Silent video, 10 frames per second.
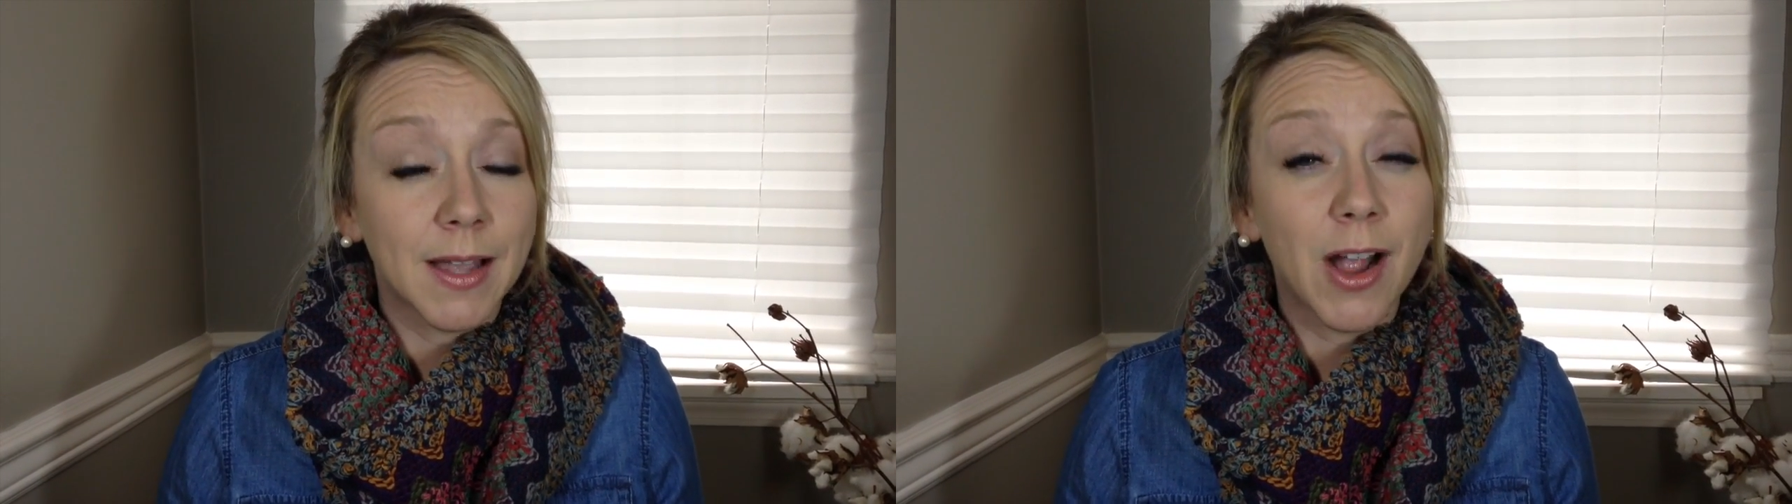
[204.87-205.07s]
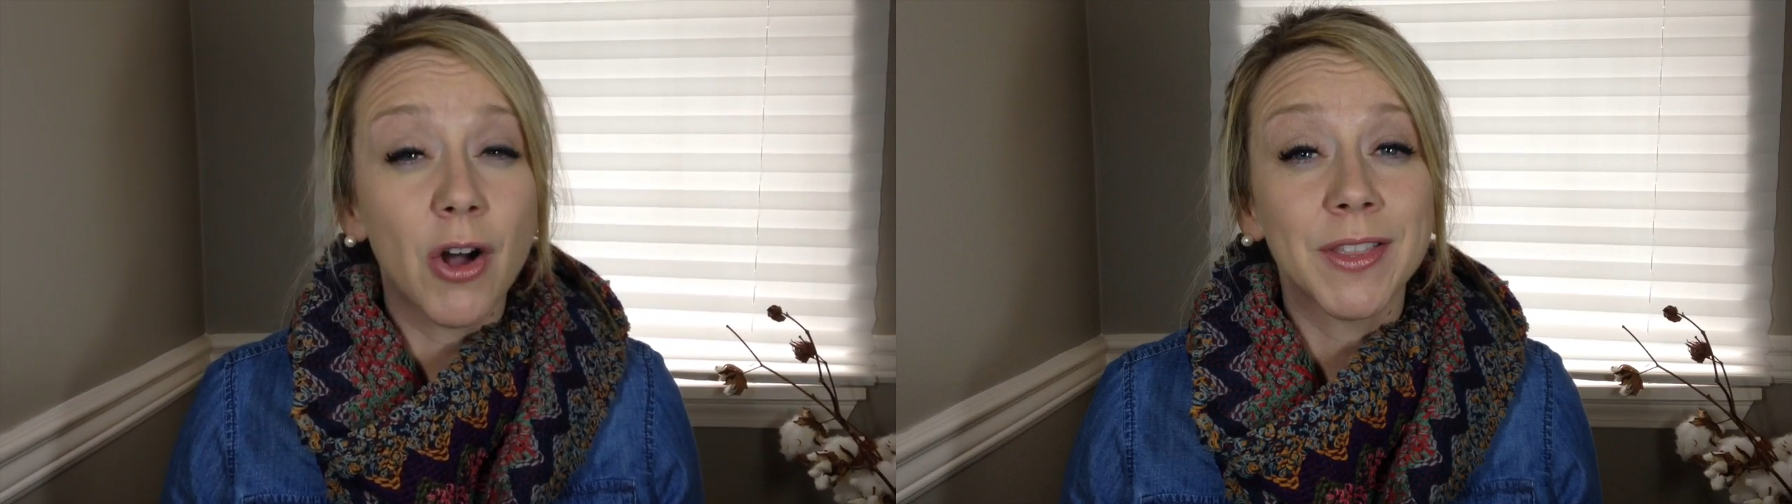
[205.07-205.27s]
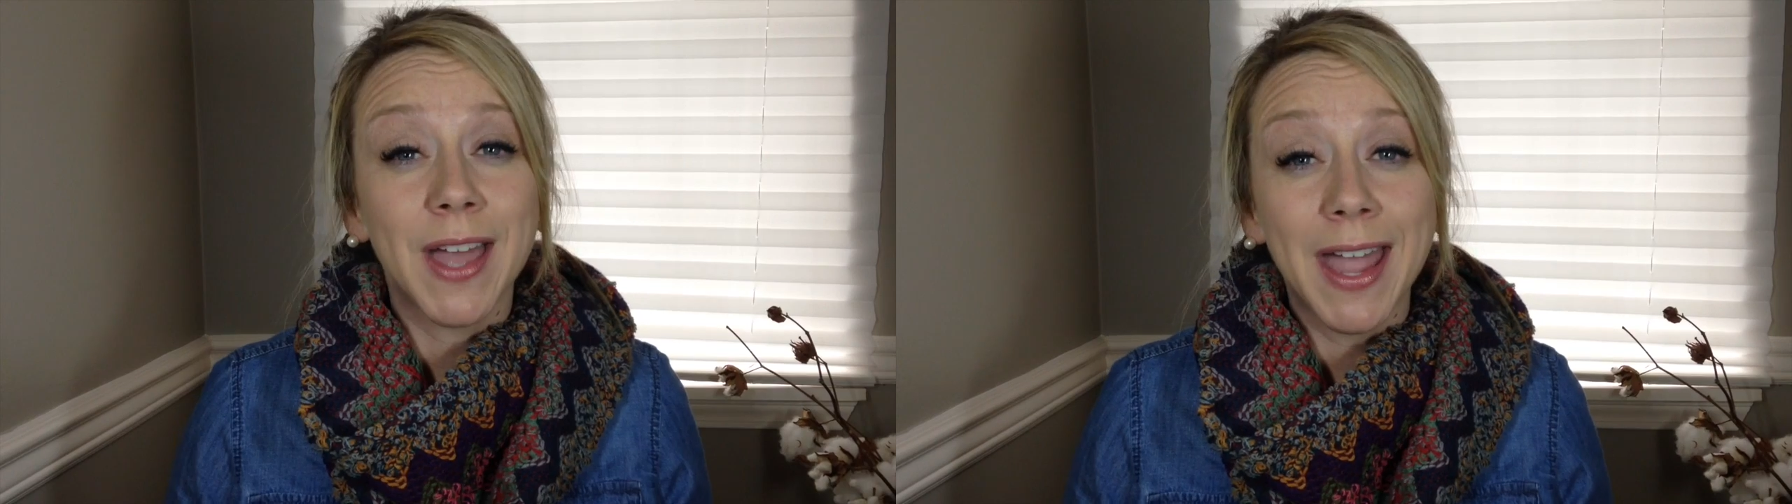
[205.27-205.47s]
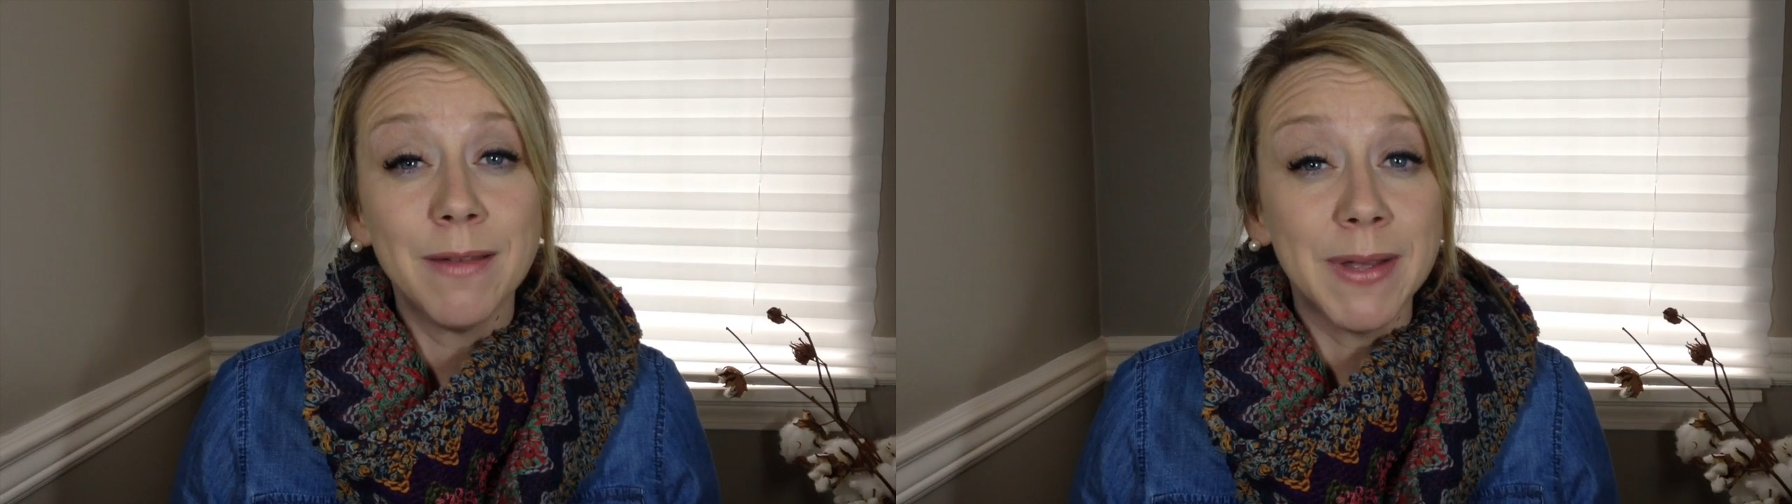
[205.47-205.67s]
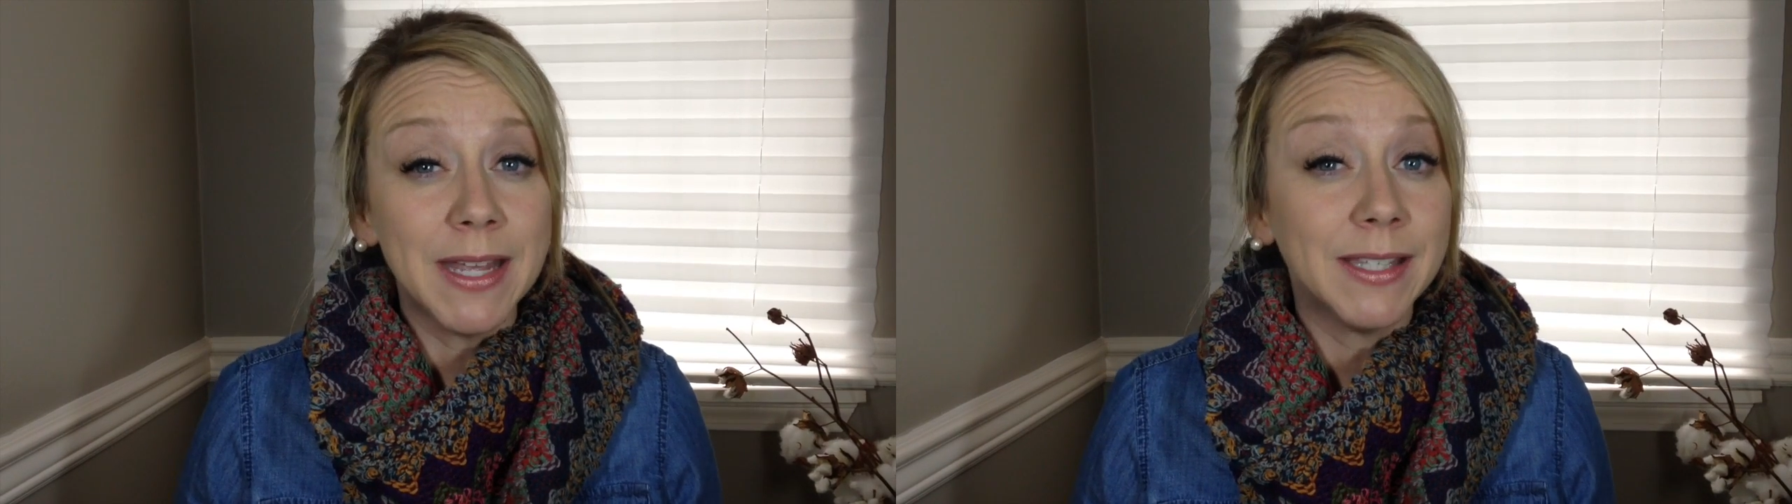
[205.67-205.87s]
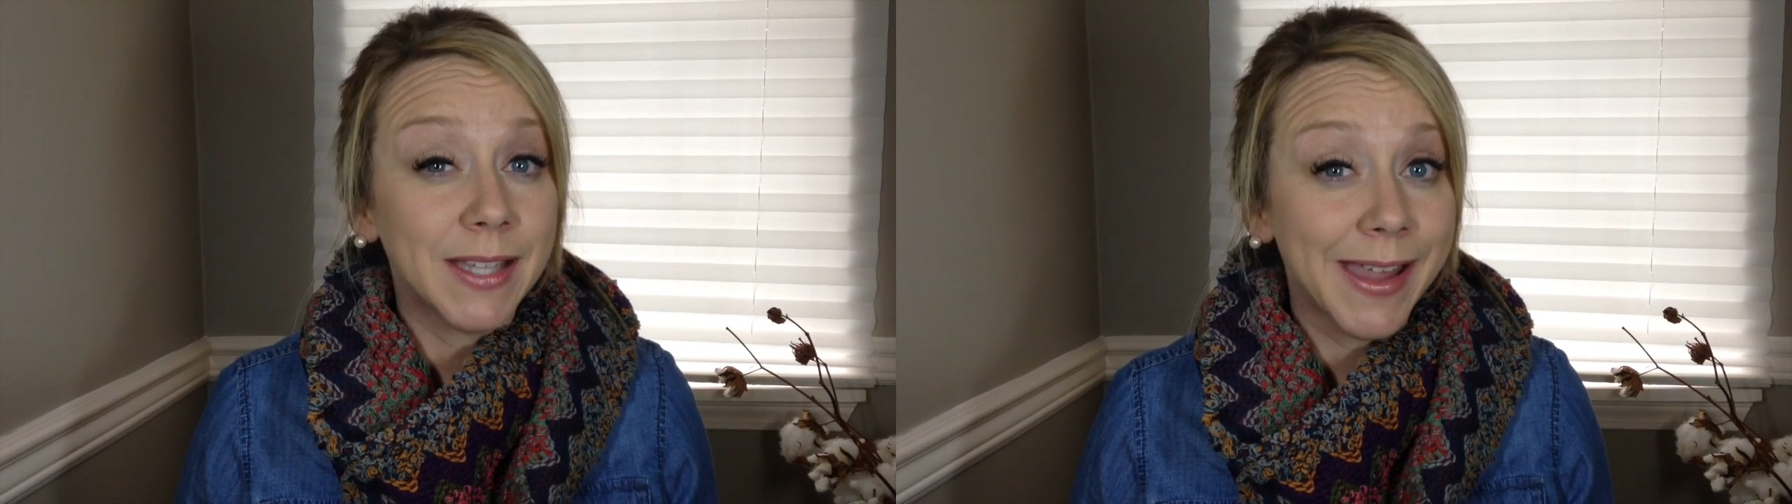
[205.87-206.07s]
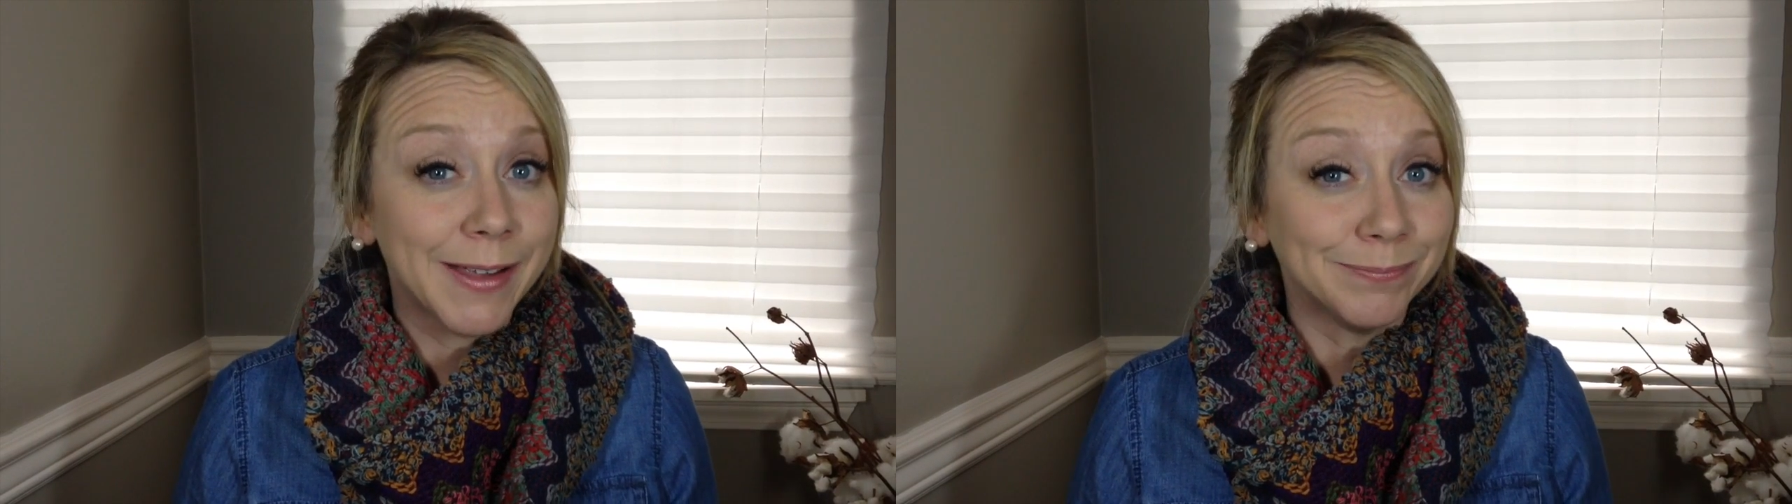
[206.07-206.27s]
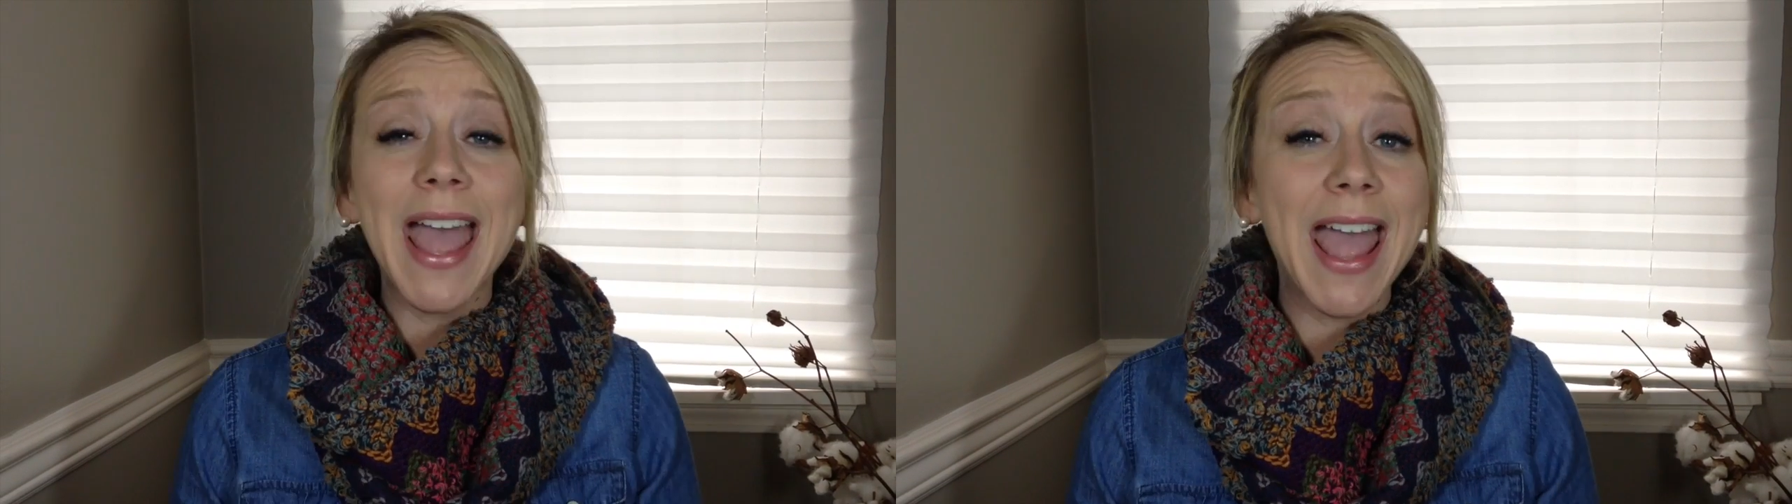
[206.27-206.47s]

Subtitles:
I call it the ABC.